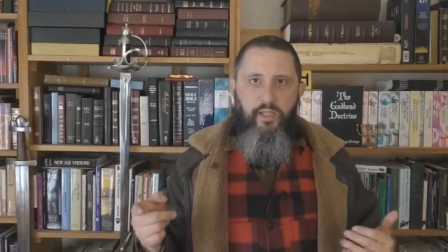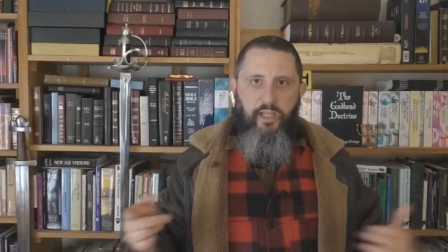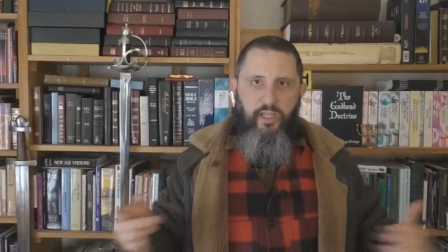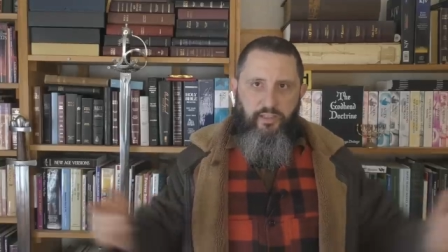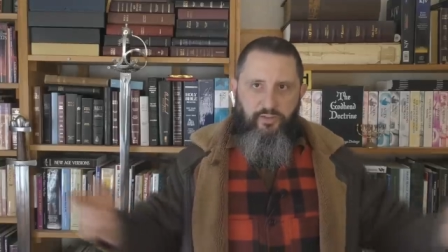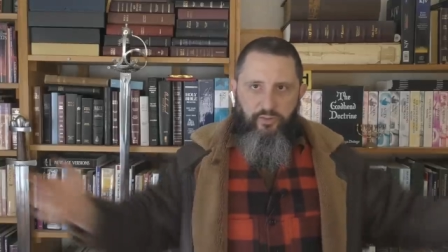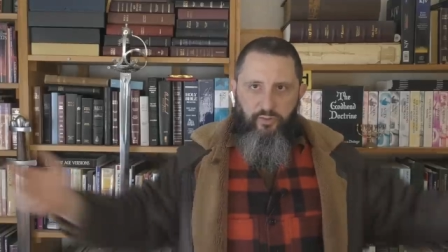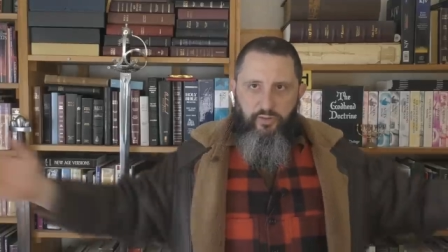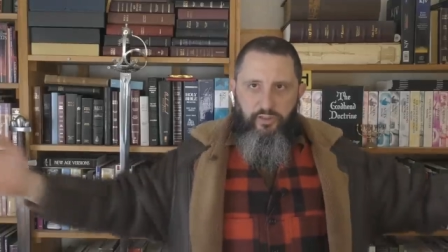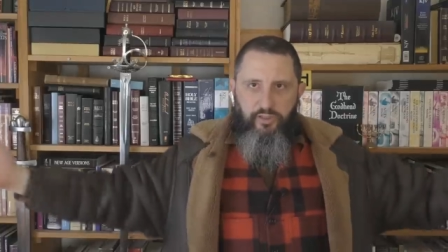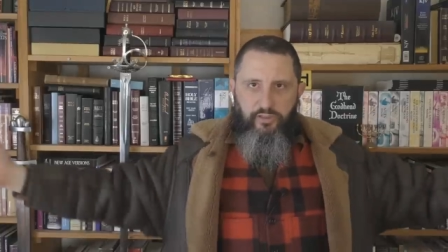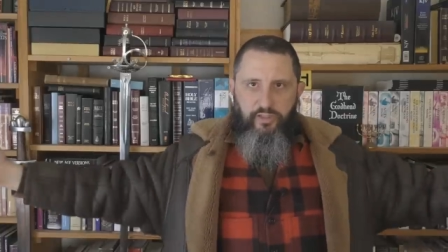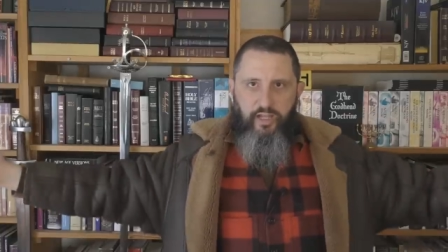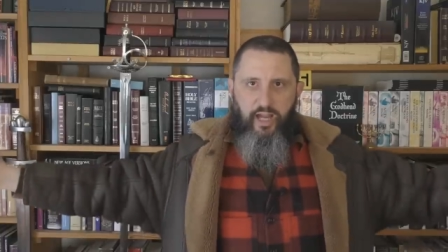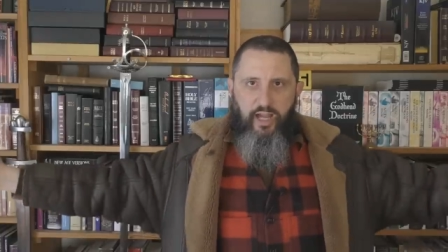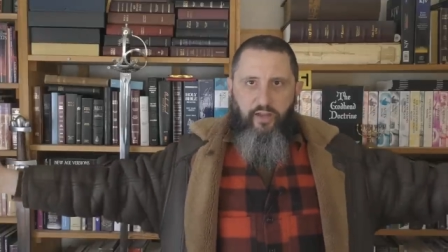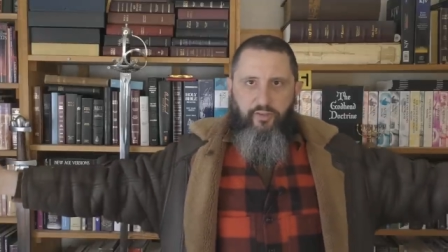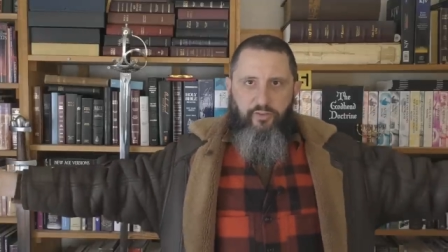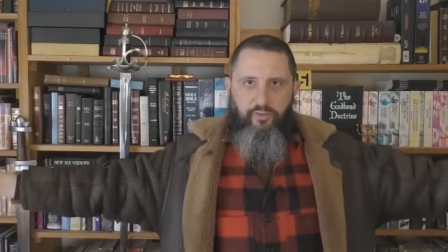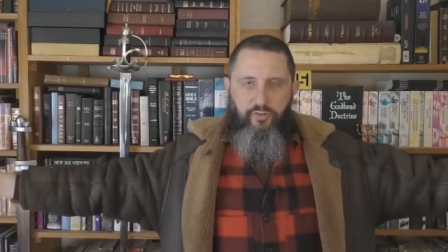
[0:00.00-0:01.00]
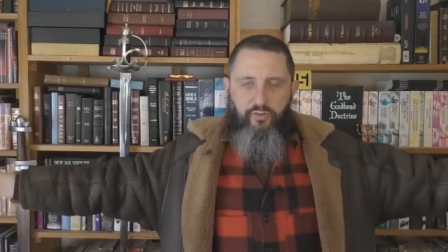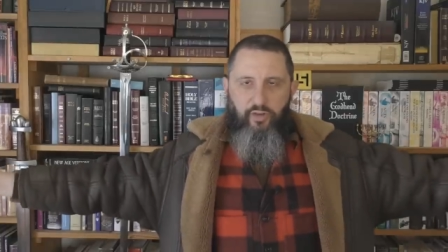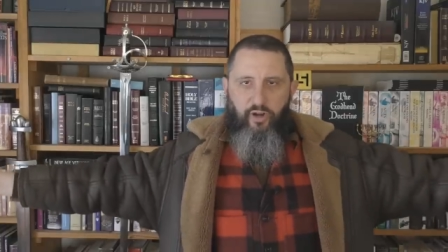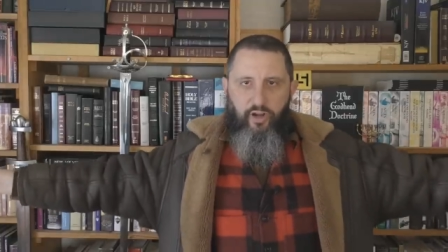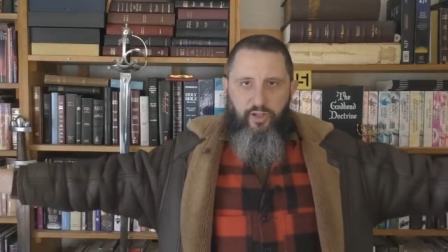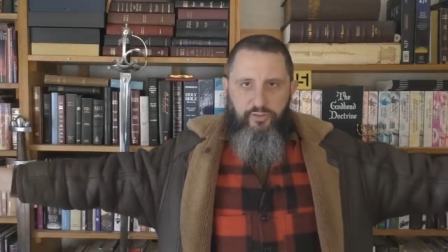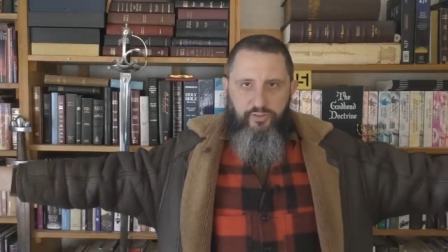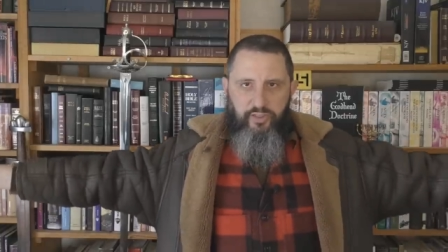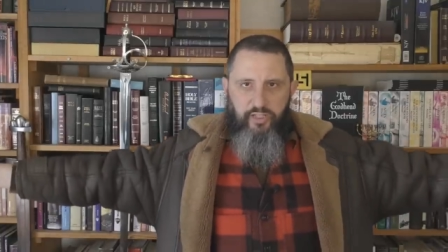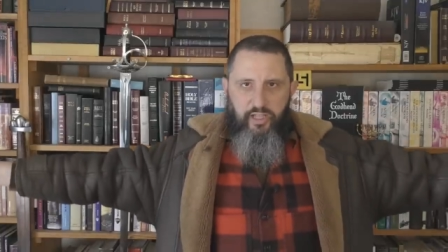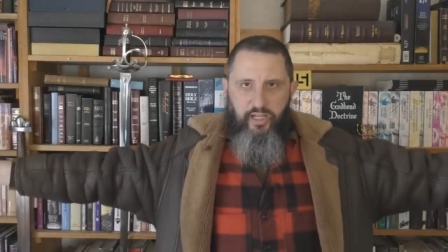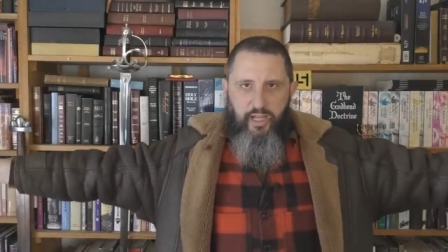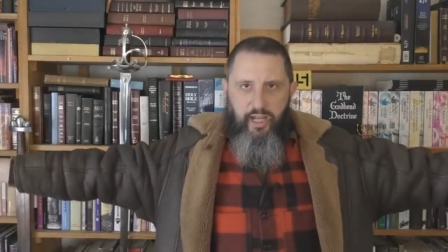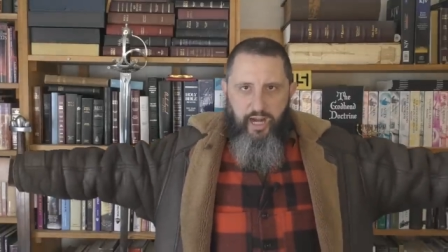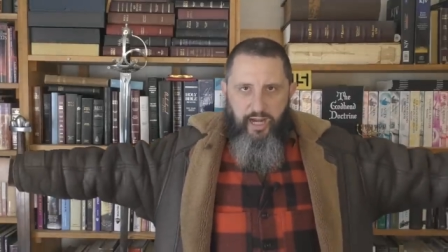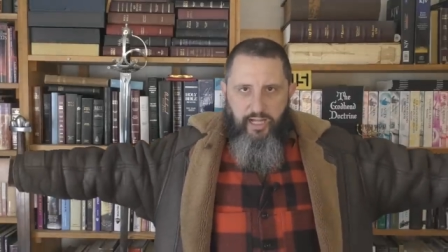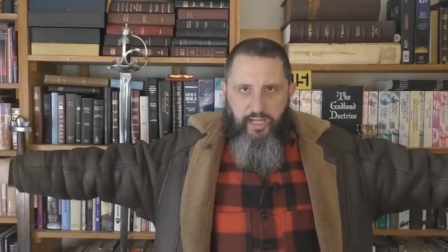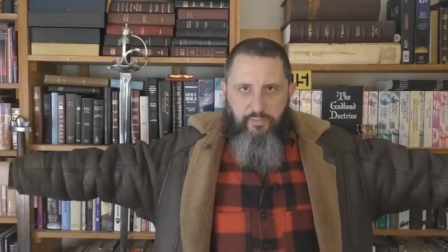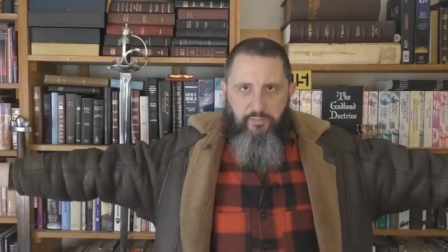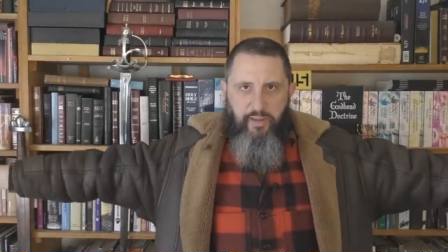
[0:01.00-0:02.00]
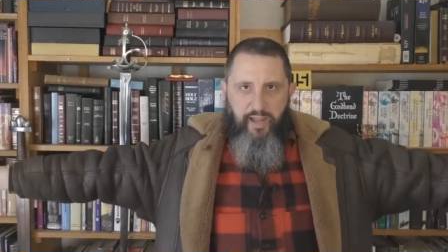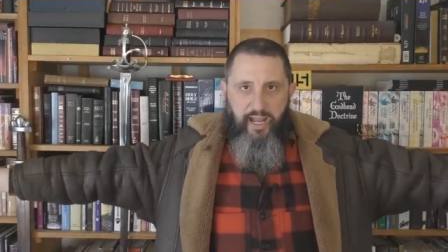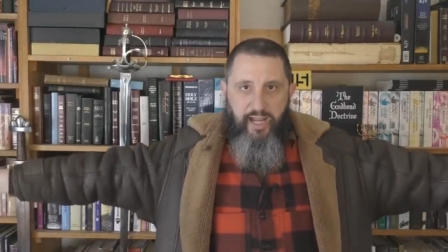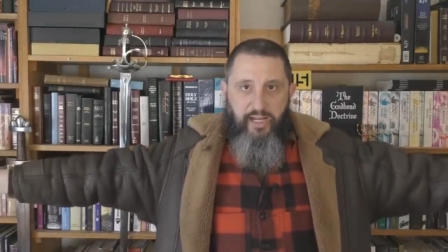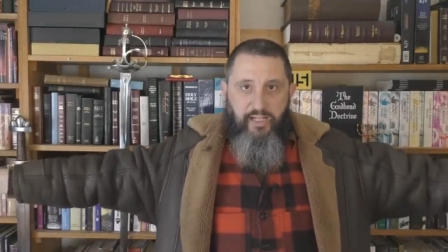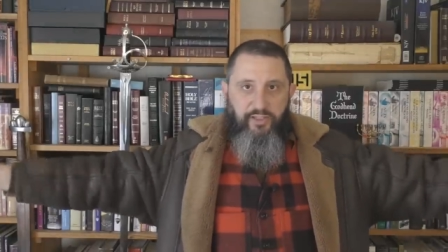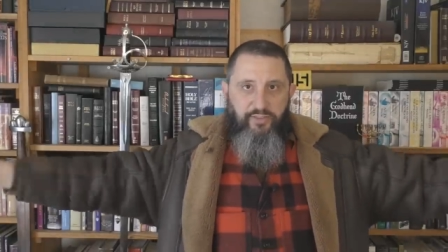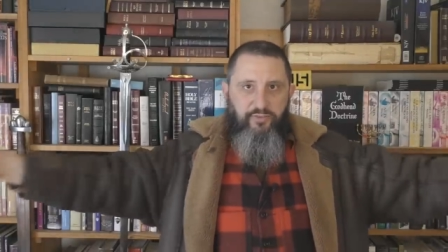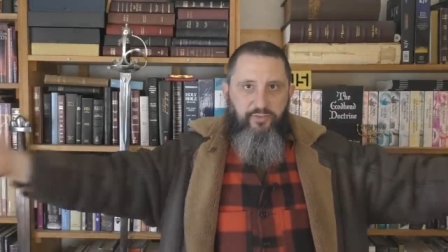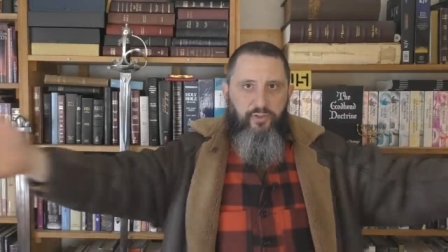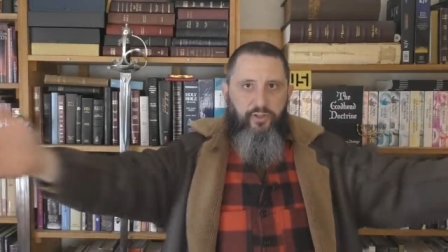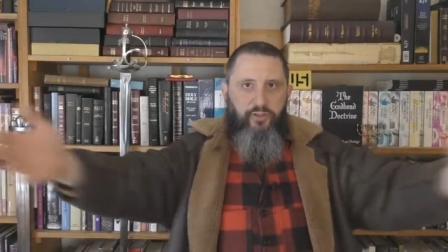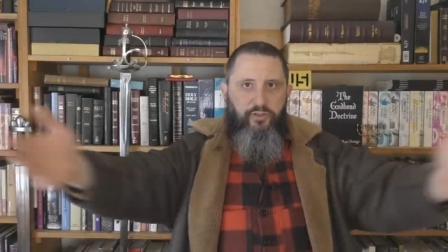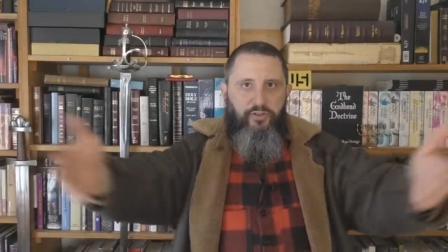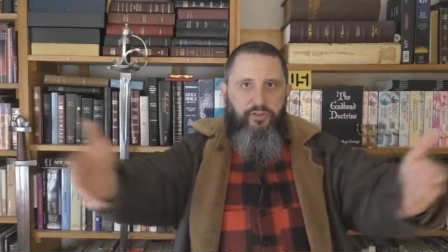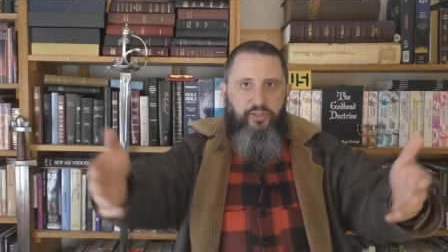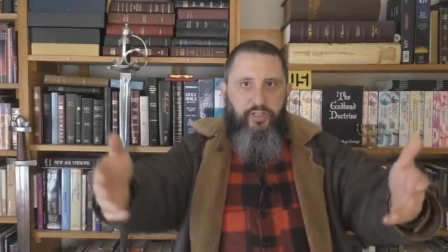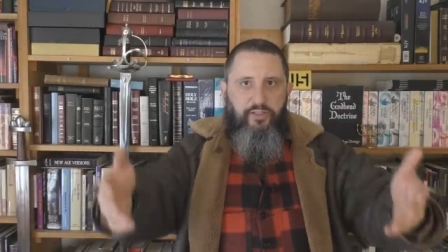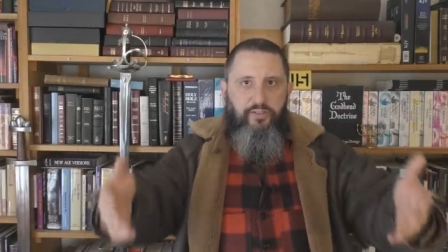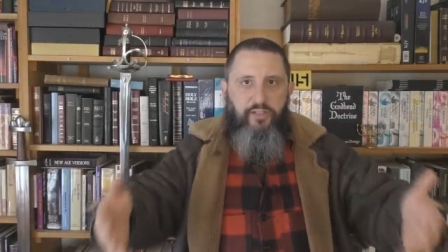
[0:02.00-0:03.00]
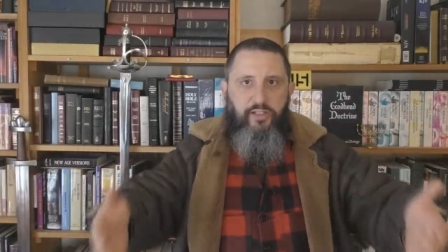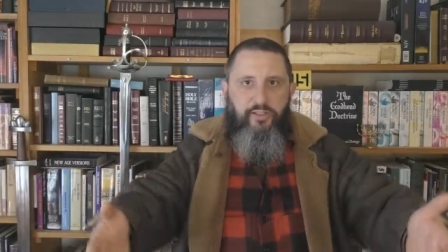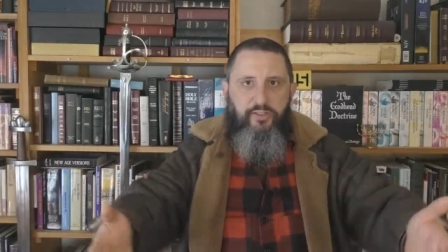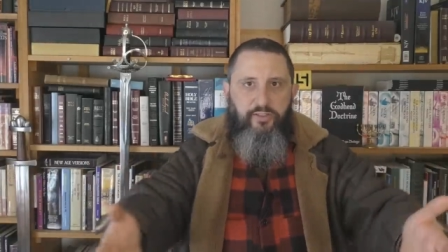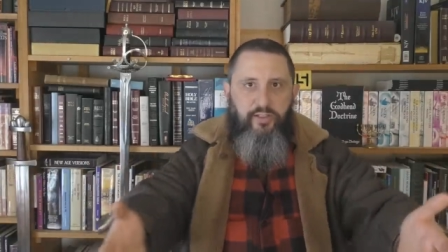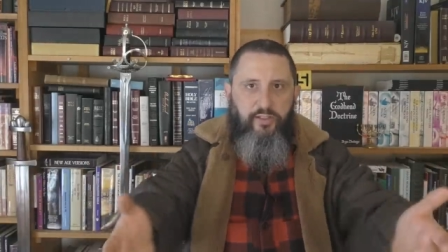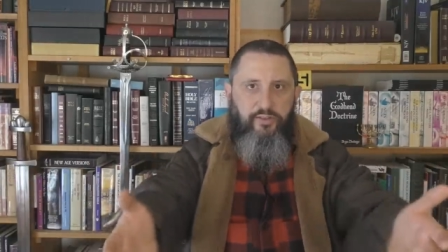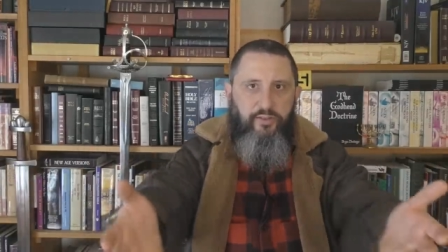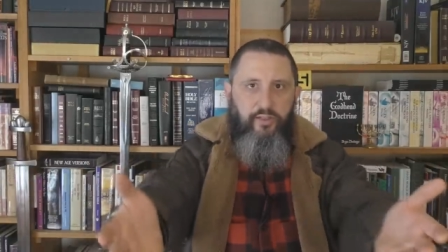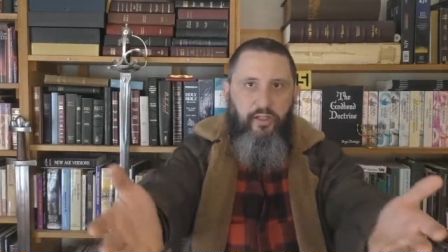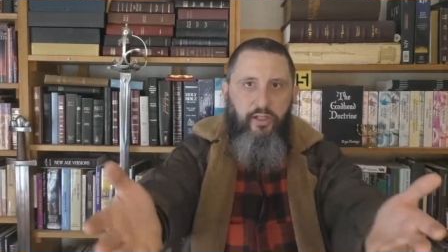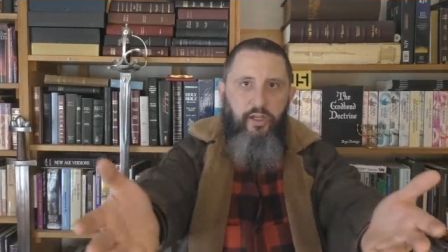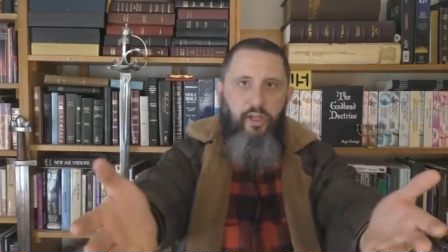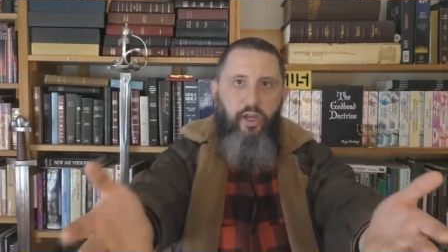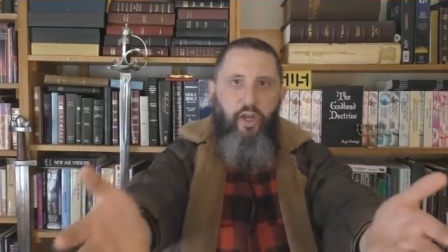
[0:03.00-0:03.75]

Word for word: He's going to die on the cross and he pays for your sins and he says,